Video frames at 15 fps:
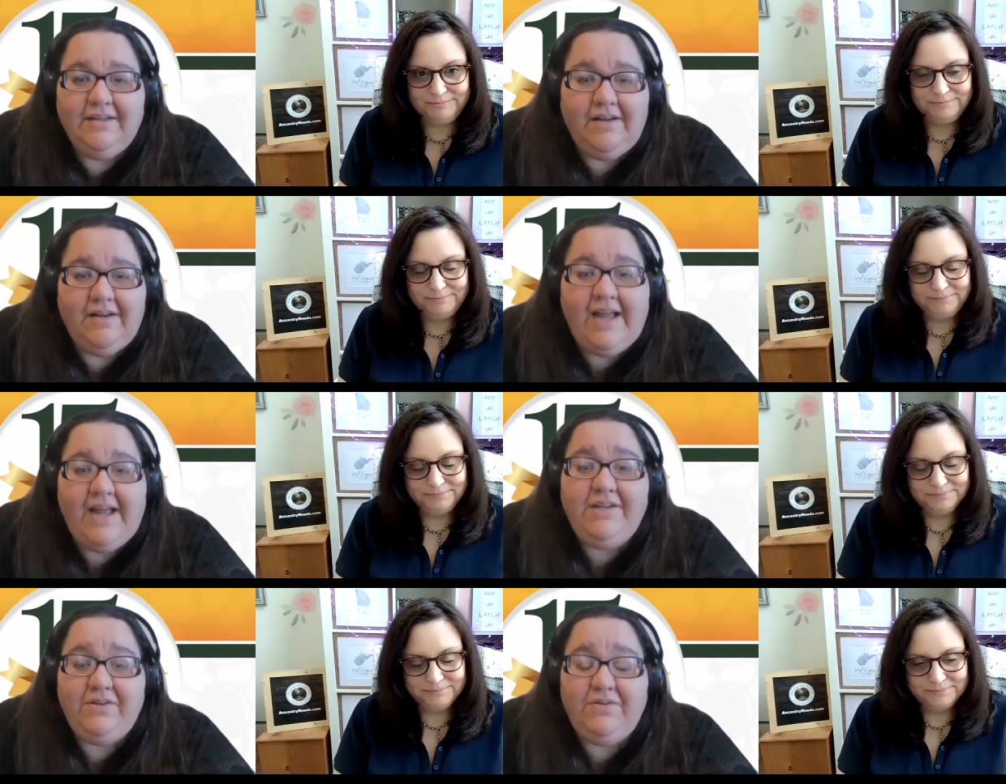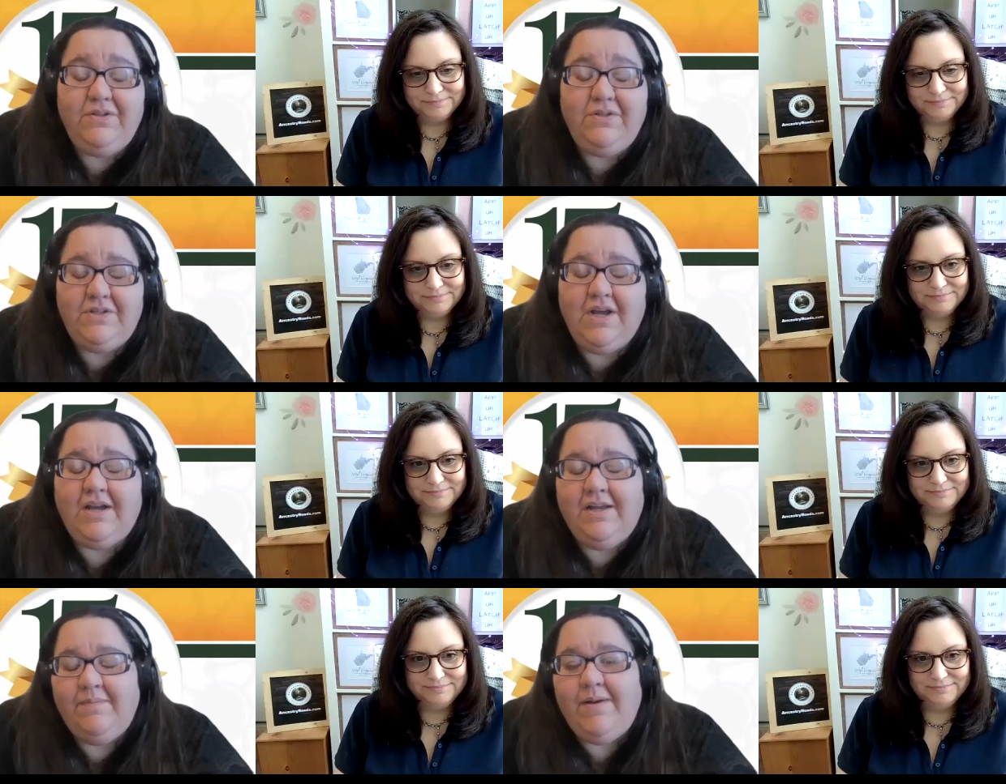Speaker 1: and you do
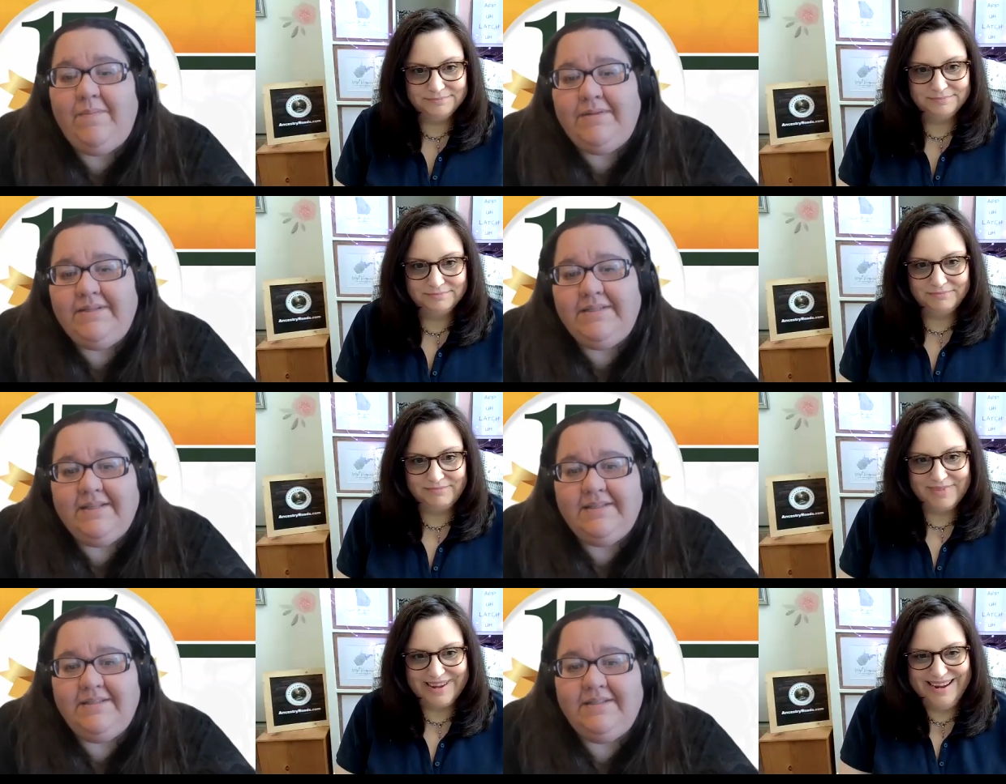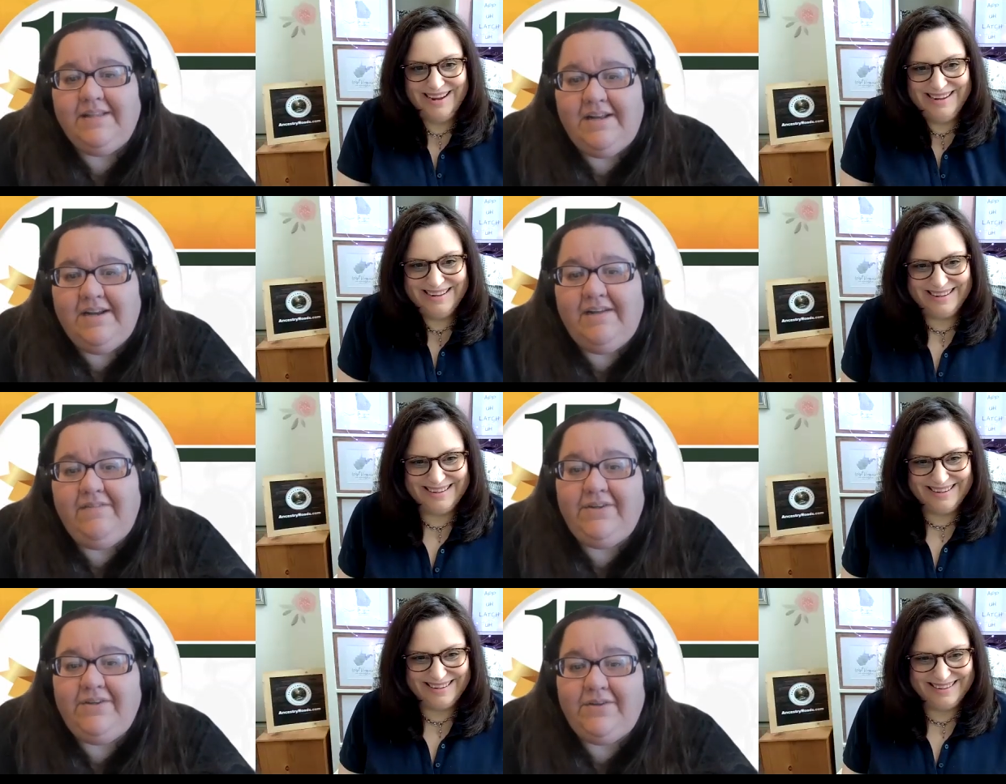talk about biscuits a lot.
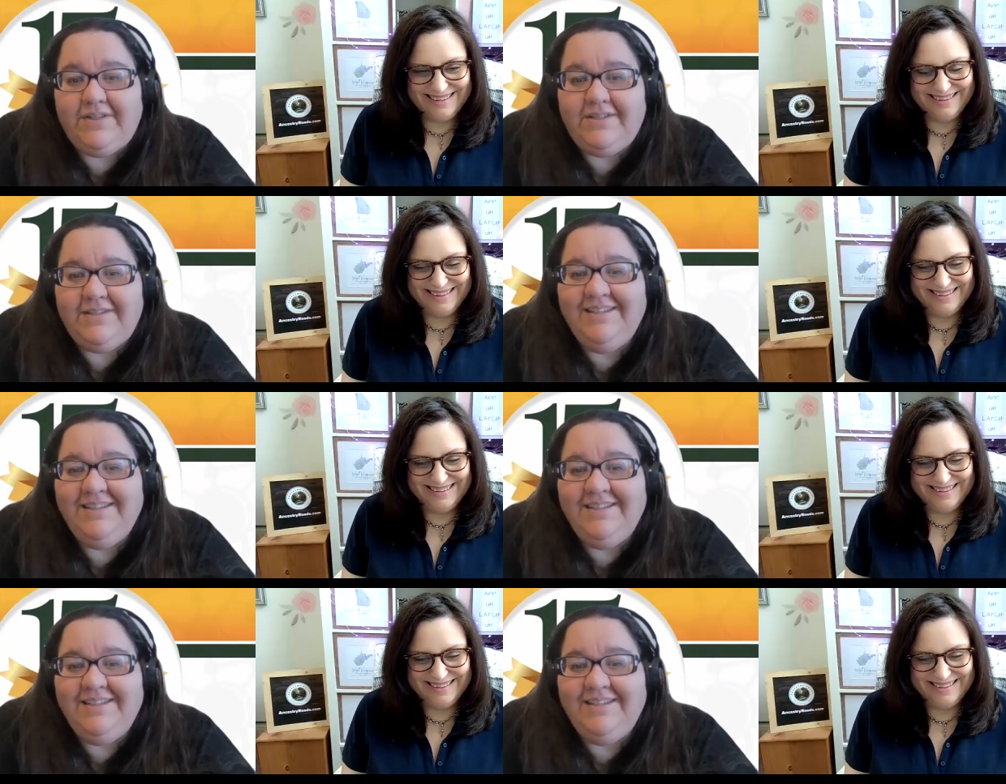I've noticed.